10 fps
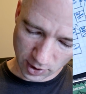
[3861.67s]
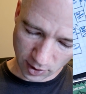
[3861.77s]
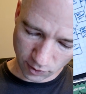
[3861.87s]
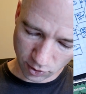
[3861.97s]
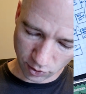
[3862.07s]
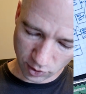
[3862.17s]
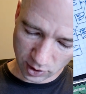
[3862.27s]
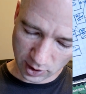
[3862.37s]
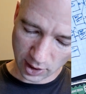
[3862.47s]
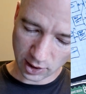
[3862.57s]
down to
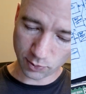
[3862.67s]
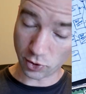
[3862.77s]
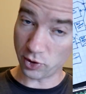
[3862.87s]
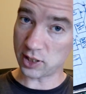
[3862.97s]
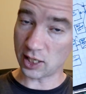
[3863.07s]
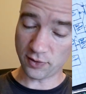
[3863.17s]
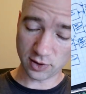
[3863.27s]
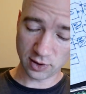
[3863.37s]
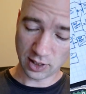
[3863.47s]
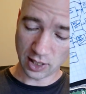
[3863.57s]
10 hit points
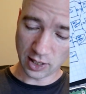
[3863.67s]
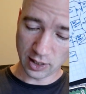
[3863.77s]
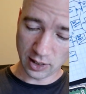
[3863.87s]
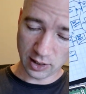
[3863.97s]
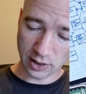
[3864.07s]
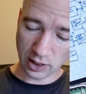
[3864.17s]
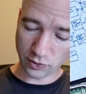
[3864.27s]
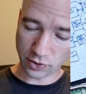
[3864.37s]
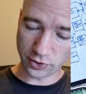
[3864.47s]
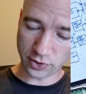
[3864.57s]
left. He
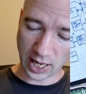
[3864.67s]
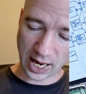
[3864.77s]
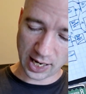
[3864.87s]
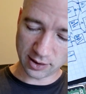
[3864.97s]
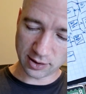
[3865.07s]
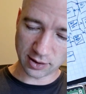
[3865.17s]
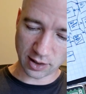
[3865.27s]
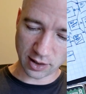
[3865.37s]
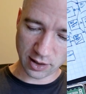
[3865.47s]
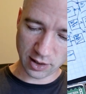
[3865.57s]
rolls 8.
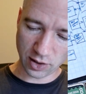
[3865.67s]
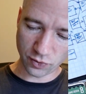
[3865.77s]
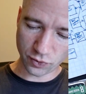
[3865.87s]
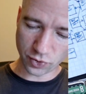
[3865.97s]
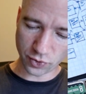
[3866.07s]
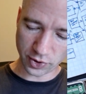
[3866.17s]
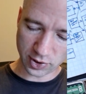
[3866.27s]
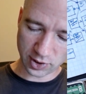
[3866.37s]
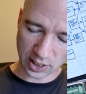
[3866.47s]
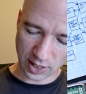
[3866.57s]
I roll
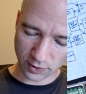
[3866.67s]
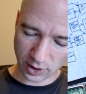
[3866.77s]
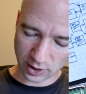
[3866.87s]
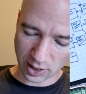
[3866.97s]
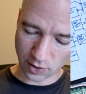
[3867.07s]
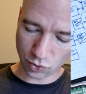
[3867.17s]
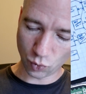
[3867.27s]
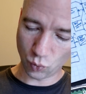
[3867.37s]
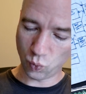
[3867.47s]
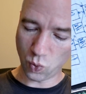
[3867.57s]
7. He's down
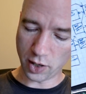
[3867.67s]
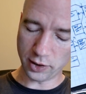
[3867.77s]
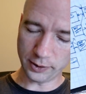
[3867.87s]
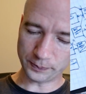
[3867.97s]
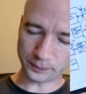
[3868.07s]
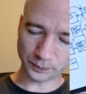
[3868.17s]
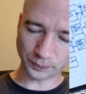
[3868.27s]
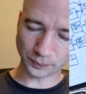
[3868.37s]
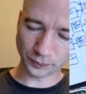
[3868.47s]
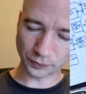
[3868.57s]
to 1.
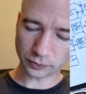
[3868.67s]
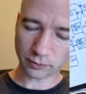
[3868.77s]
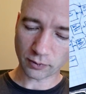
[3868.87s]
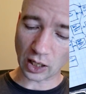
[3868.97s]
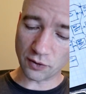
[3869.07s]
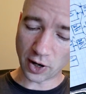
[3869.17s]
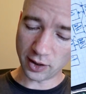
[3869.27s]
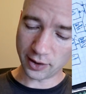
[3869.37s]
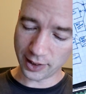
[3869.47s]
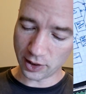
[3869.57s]

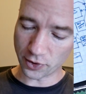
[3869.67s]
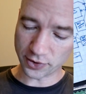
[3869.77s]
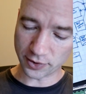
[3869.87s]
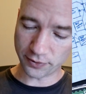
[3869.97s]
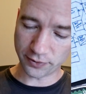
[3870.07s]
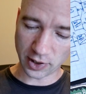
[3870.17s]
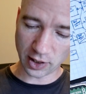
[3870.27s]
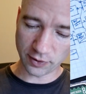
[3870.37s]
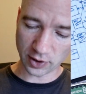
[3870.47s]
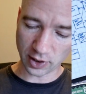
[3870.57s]
Finally, he rolls a
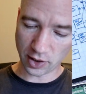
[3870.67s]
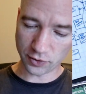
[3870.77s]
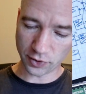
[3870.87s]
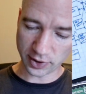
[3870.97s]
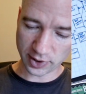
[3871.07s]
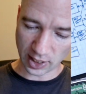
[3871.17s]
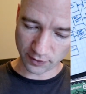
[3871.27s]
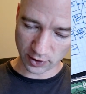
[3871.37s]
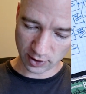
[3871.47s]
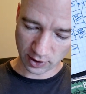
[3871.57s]
5, and I roll a
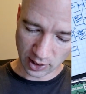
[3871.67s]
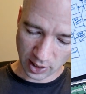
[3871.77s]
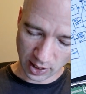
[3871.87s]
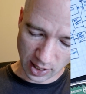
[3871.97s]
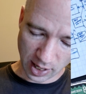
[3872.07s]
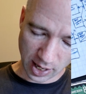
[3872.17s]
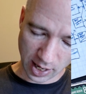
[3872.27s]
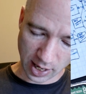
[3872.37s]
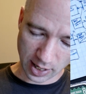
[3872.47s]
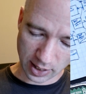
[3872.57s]
7,
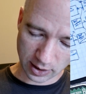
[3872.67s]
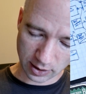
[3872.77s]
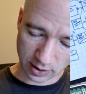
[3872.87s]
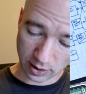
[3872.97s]
and